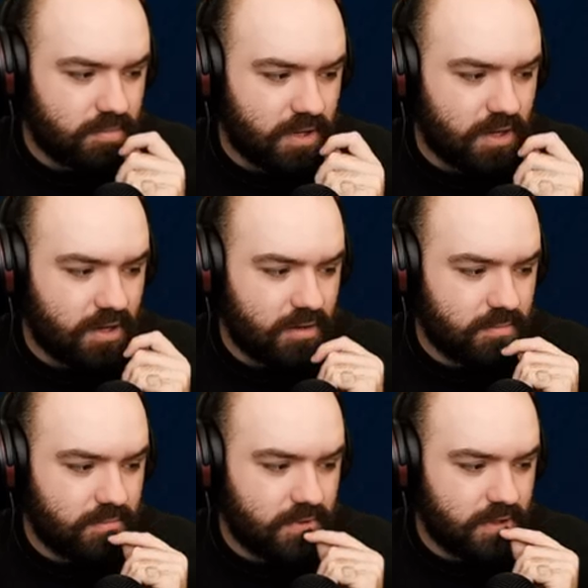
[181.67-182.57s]
My
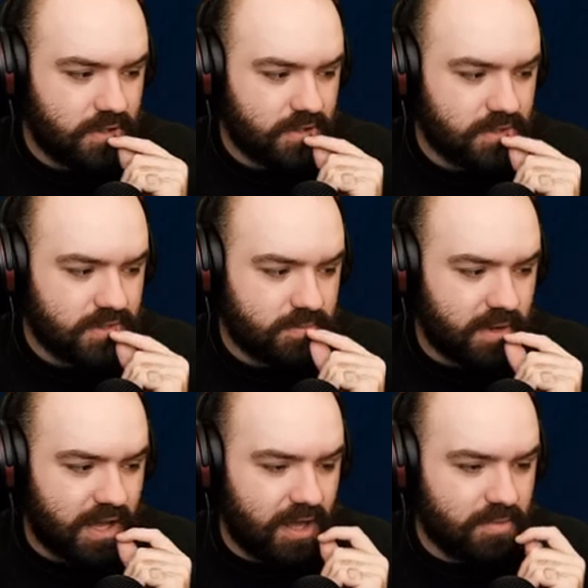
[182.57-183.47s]
arm is...
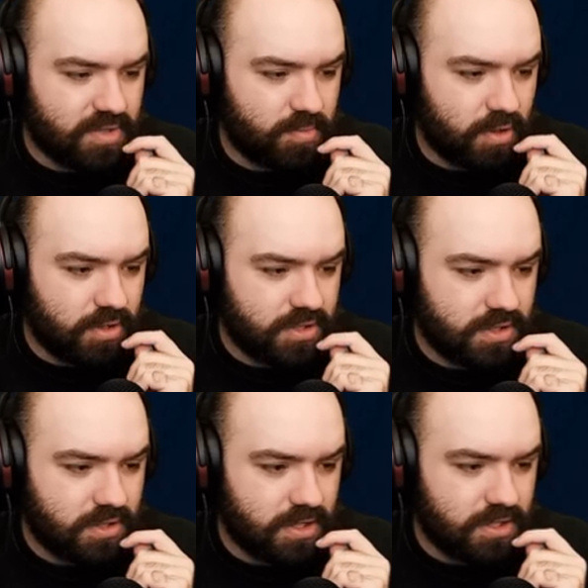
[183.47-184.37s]
My aim is
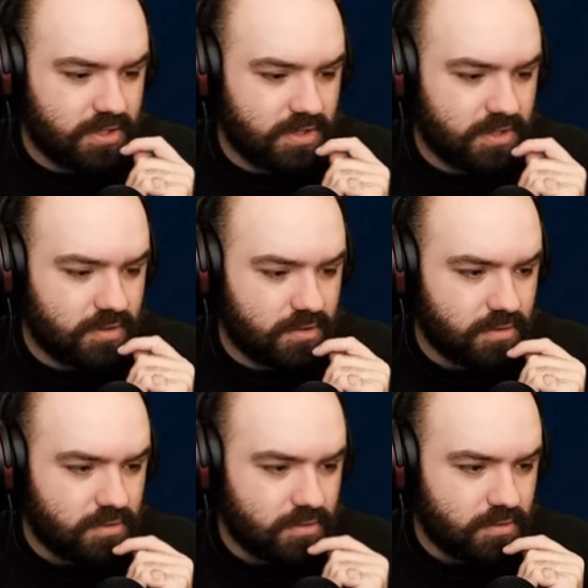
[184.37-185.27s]
blocked. Yes.
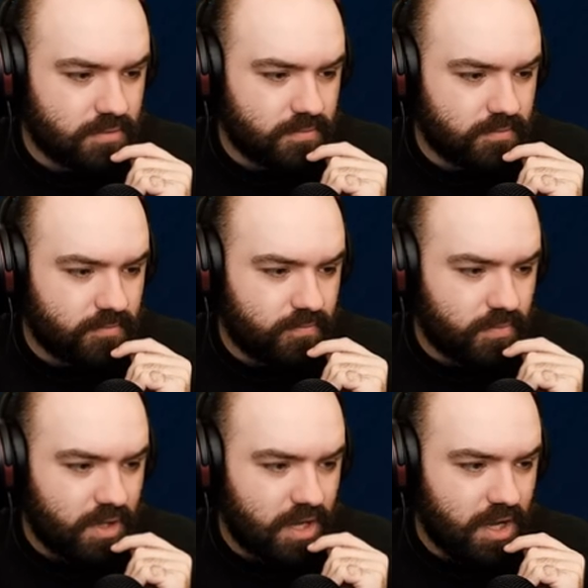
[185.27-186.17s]

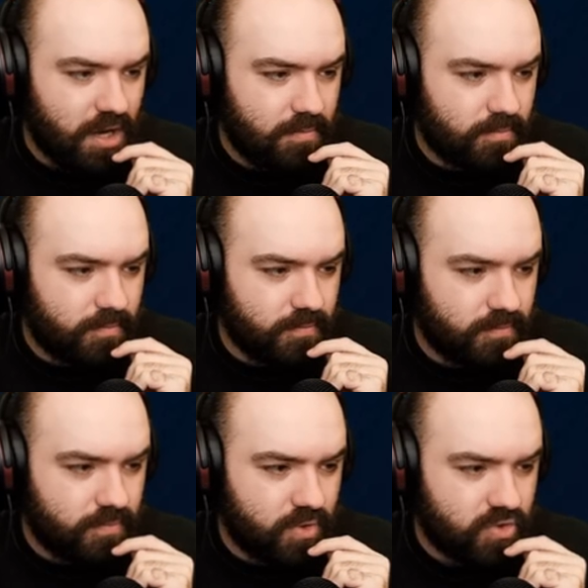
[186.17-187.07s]
Get him!
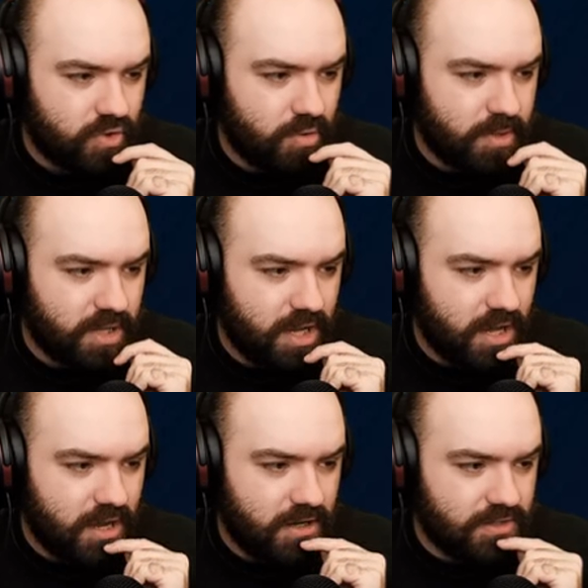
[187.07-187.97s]
Shoot him in the
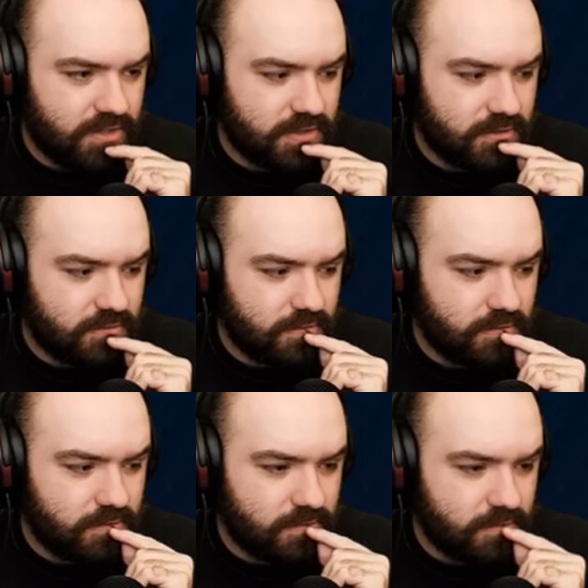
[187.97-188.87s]
ass!
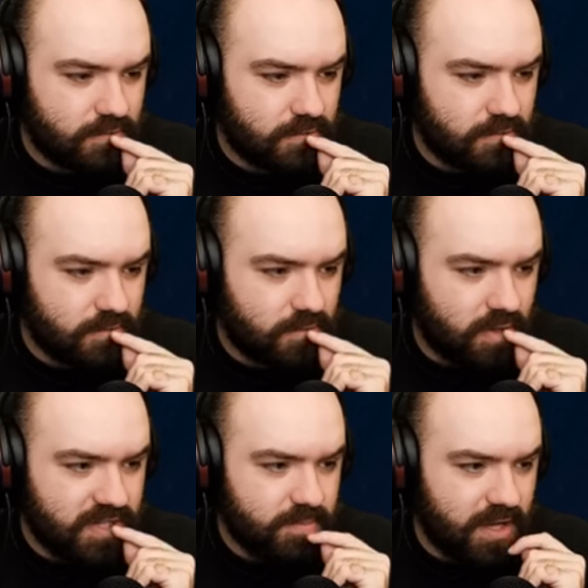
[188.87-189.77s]

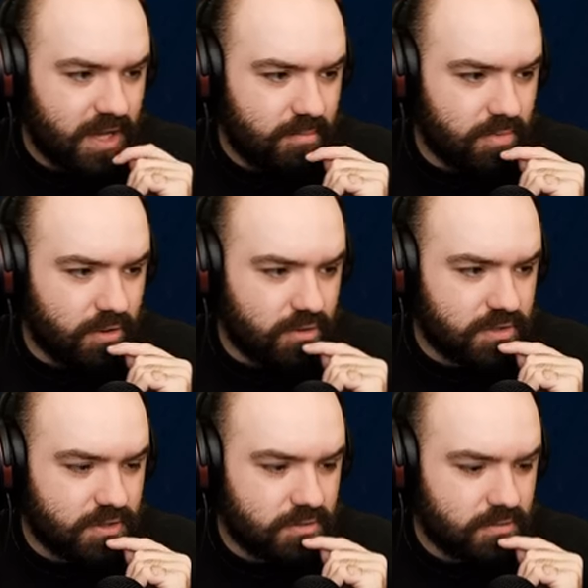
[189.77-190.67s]
Why is my aim
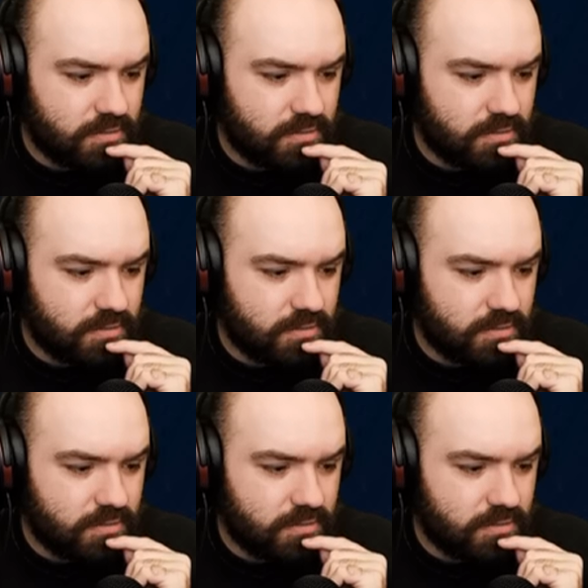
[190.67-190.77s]
blocked?